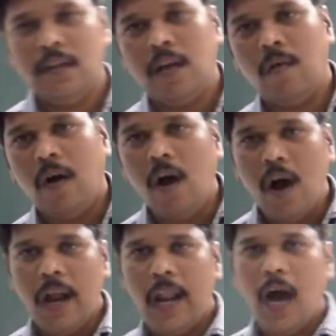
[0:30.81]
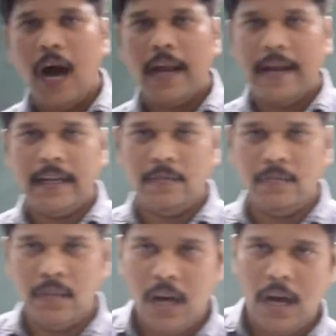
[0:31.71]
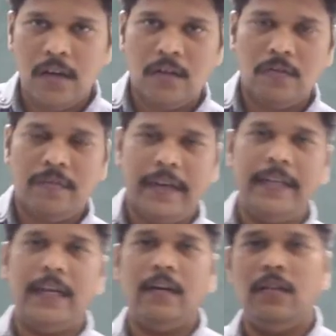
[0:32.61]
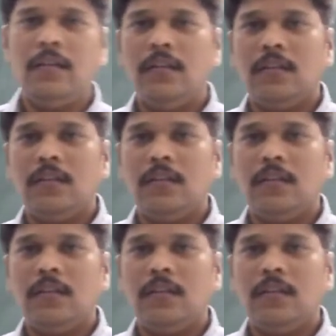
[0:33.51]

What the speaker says: Now all our attempts are to find out